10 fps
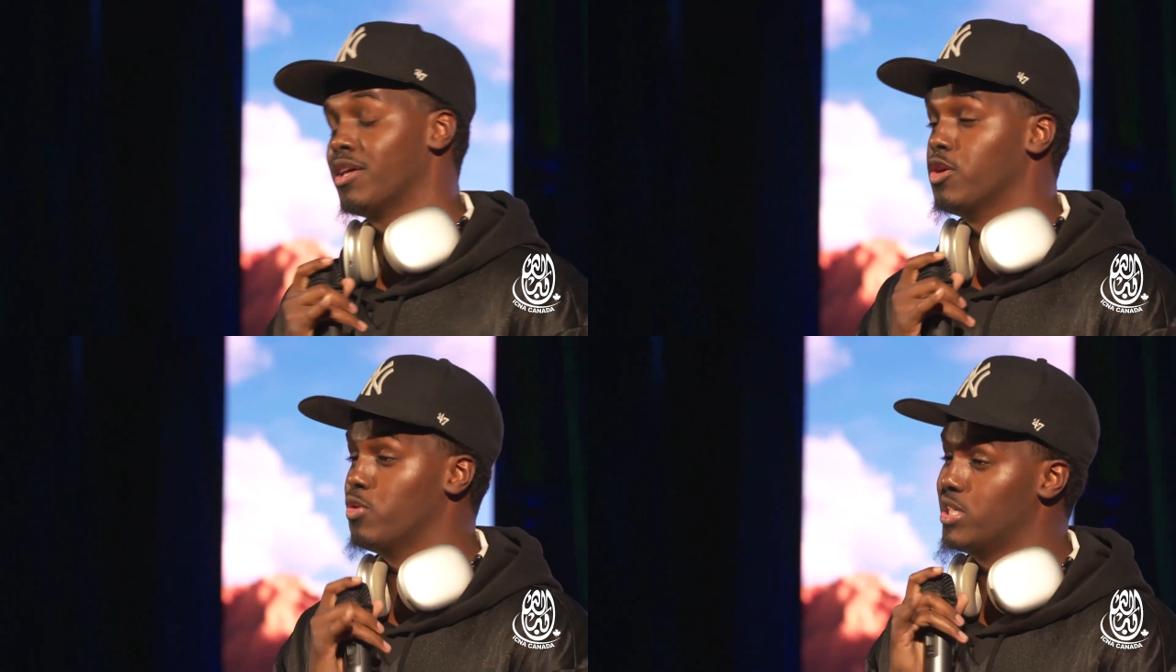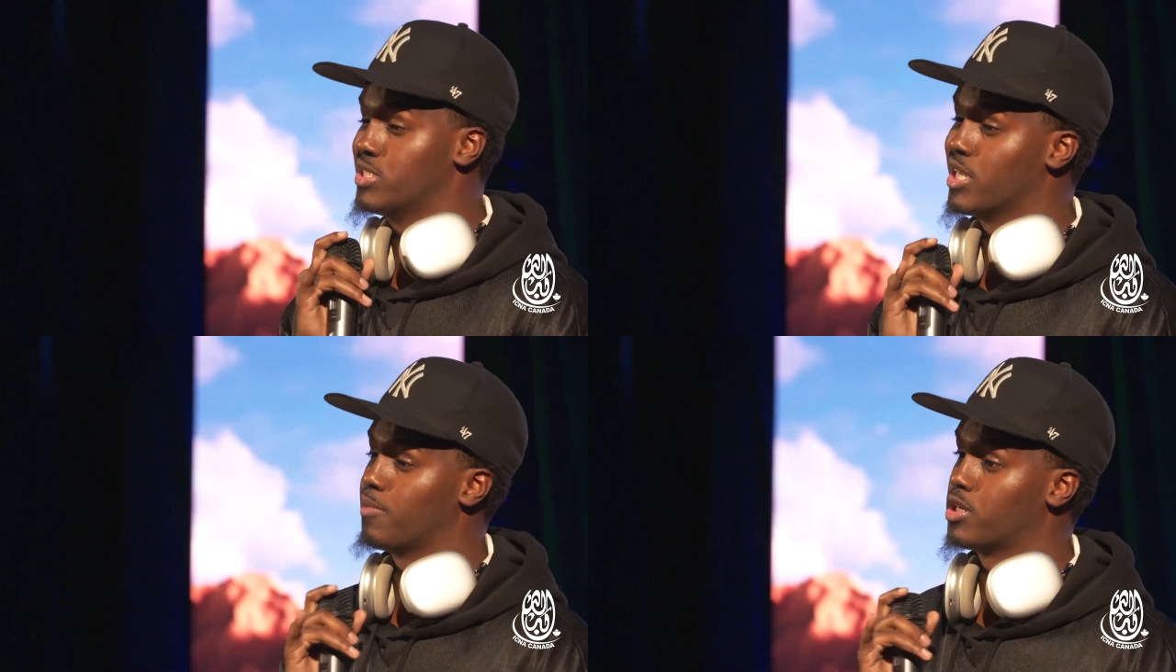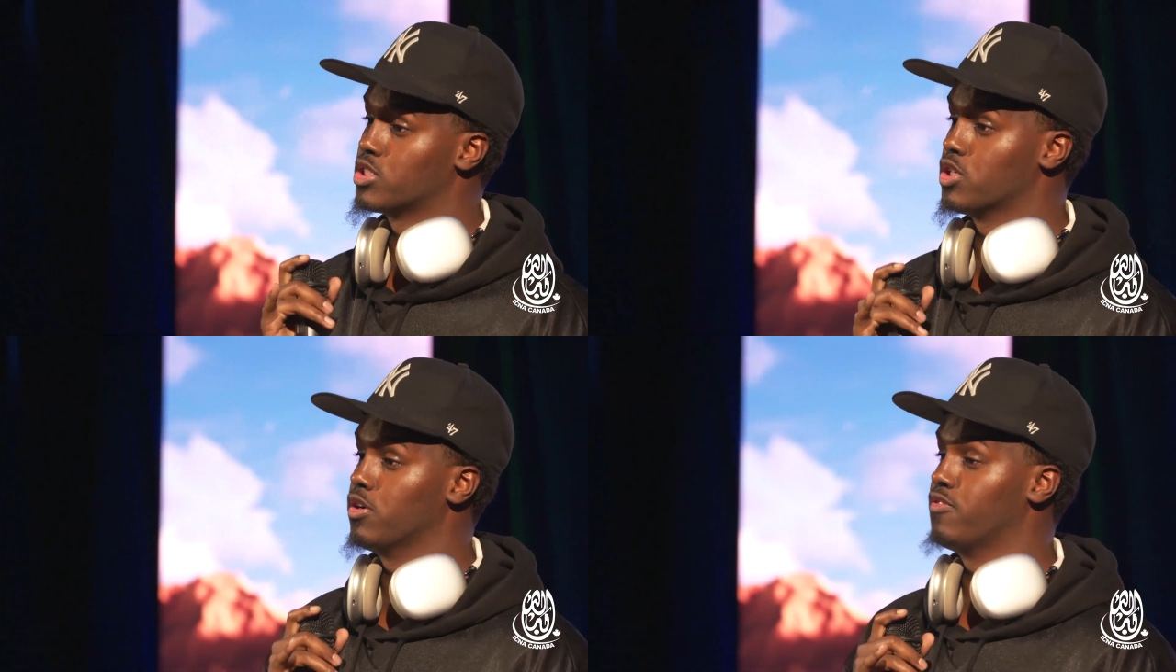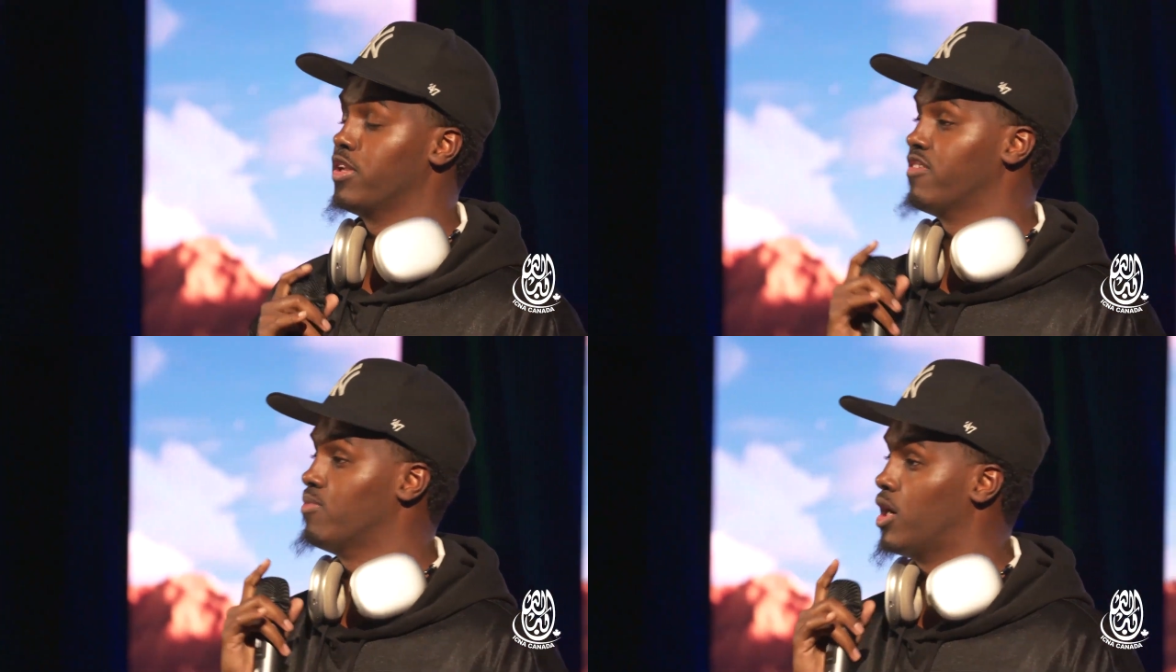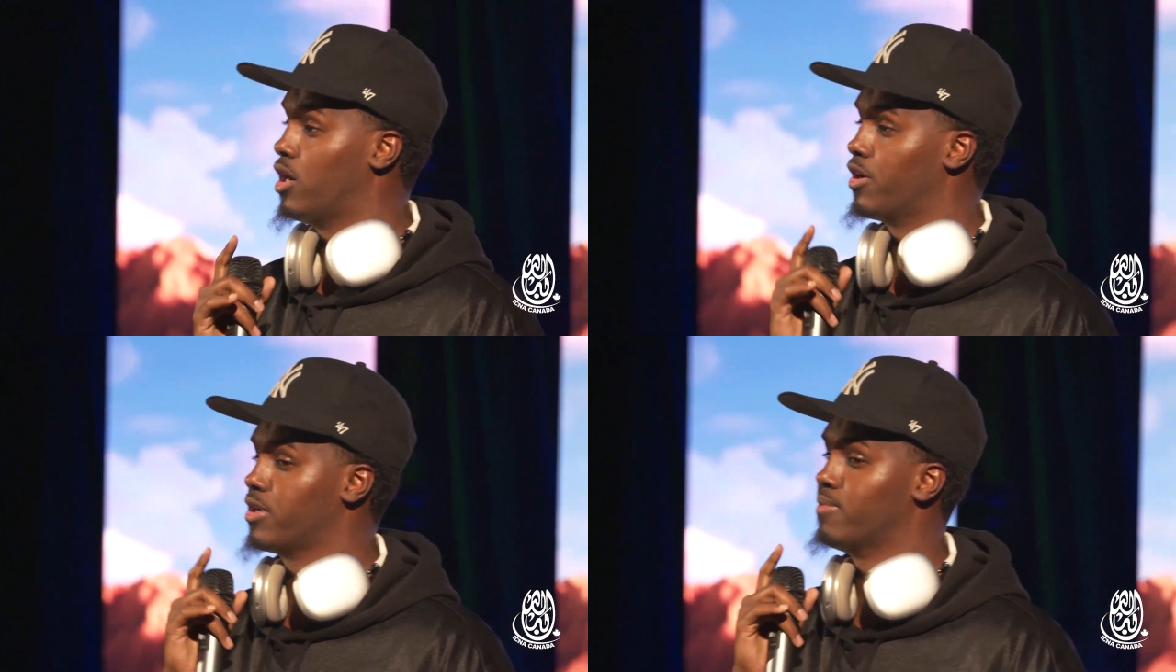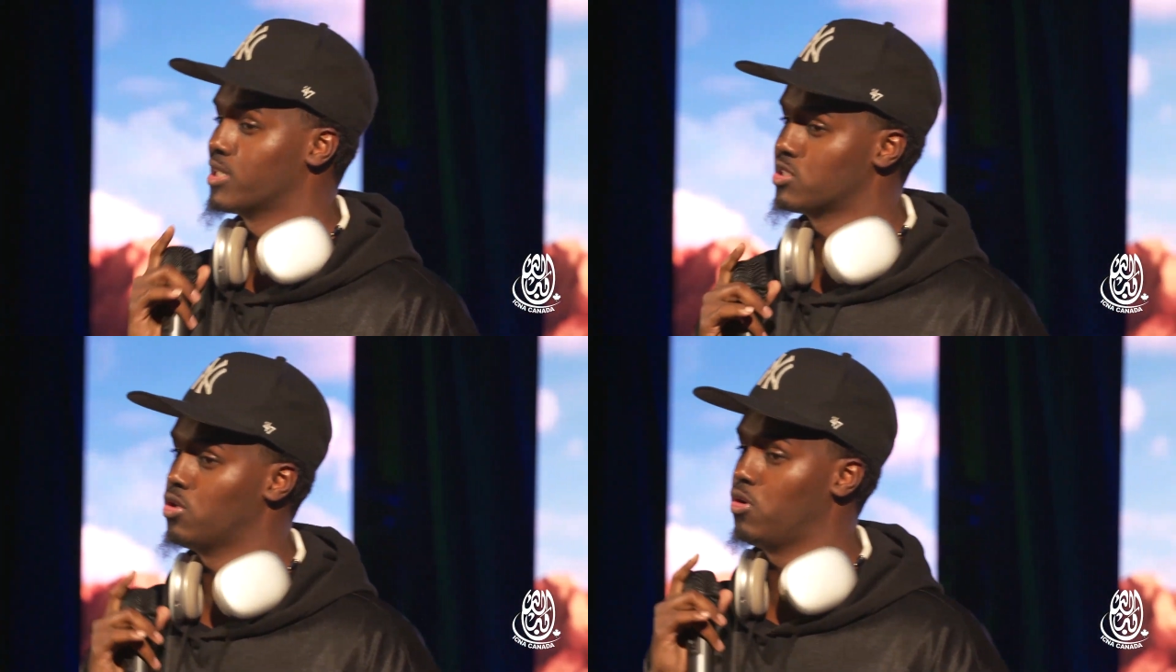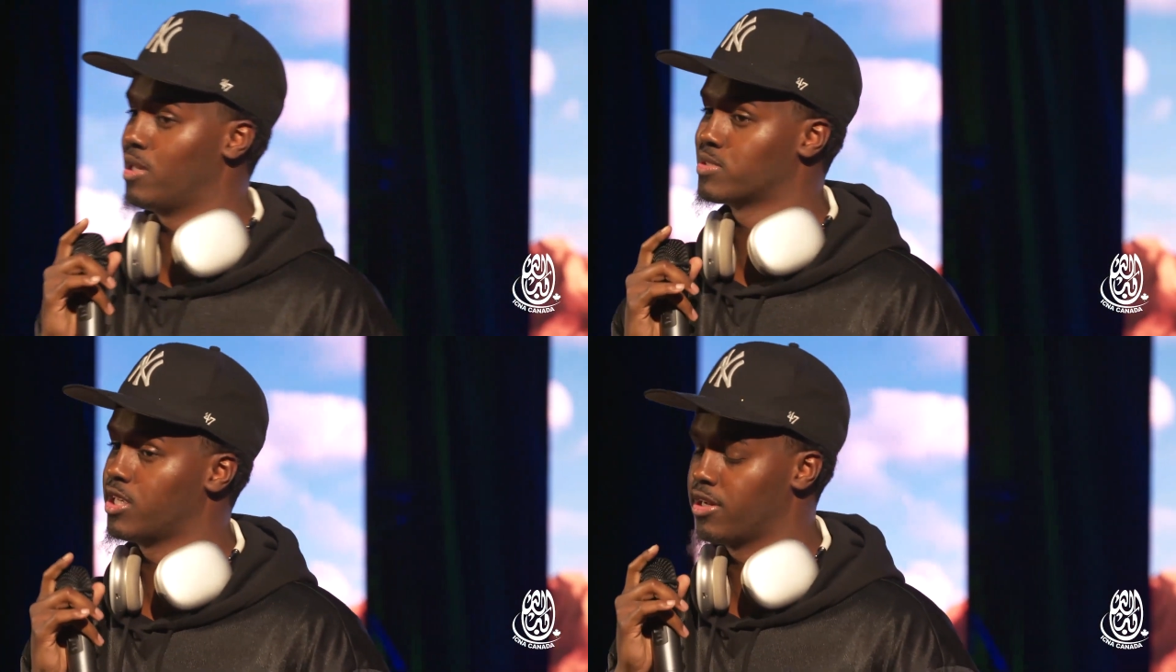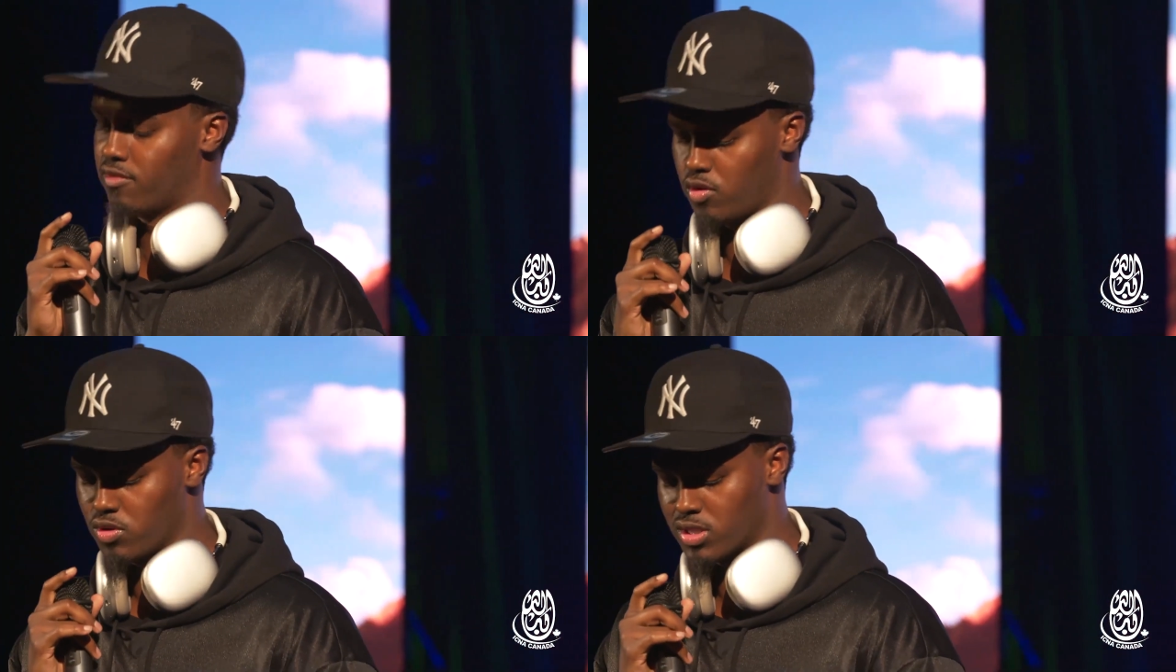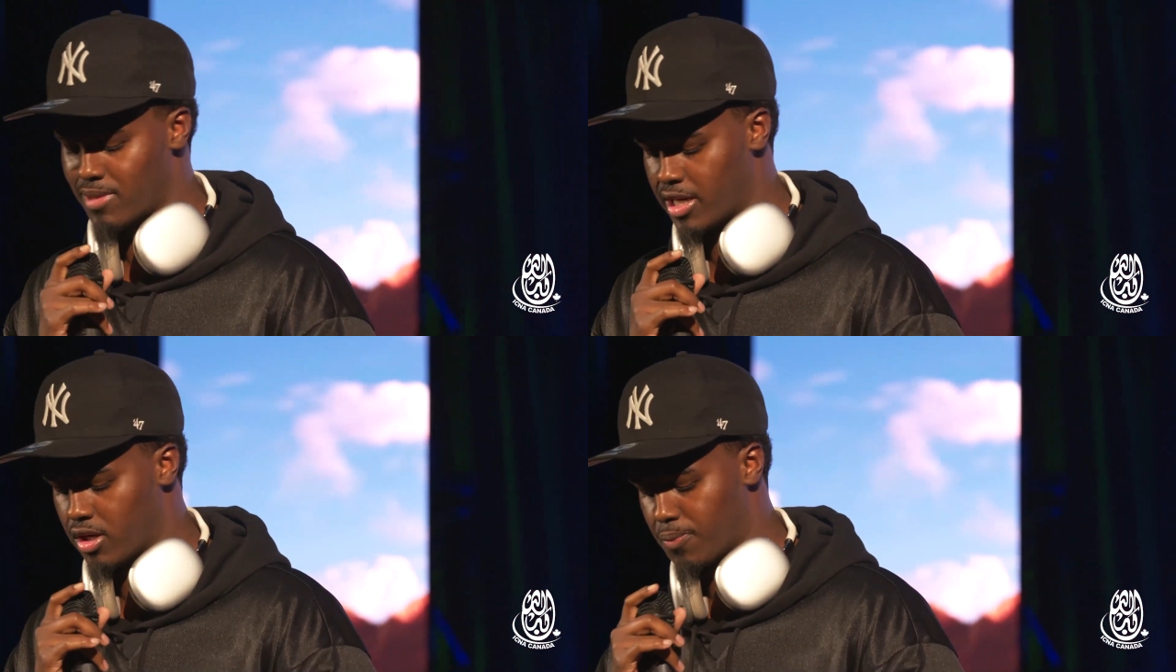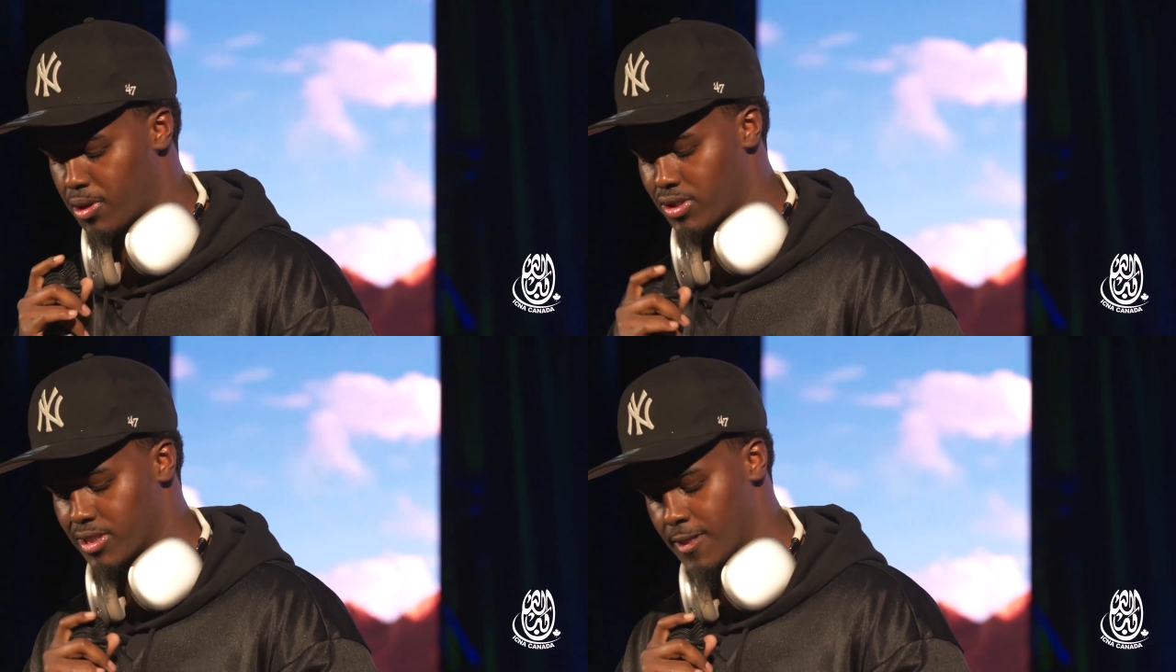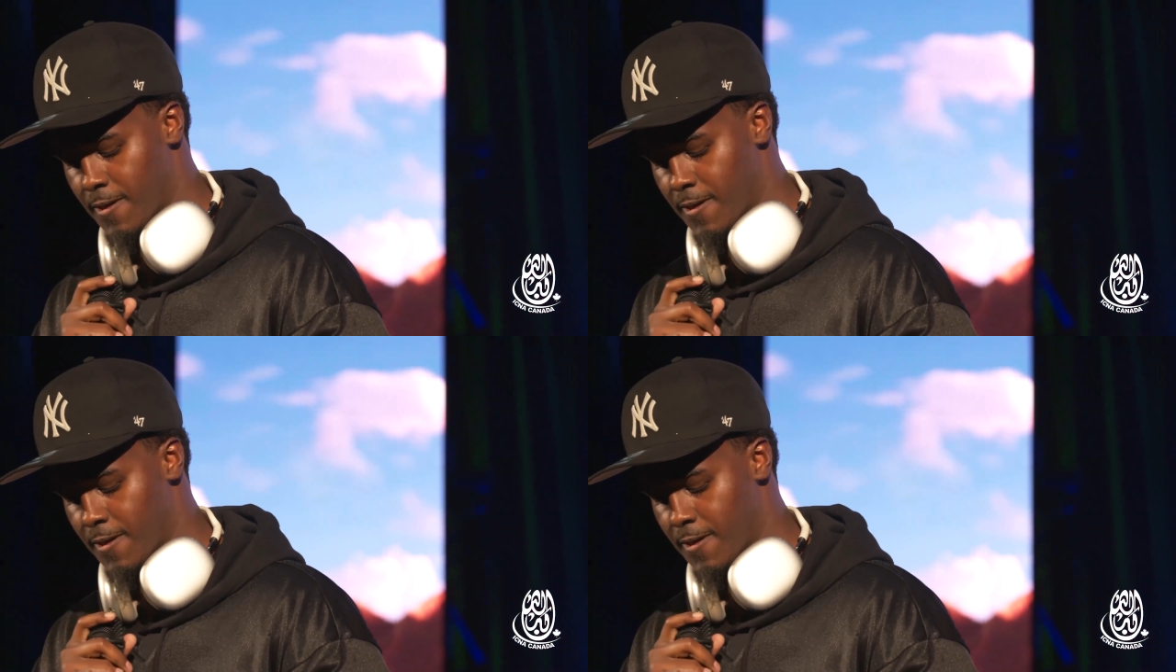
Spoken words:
the reason I'm conserving of my heart and my soul. I'm scared of losing my inner person.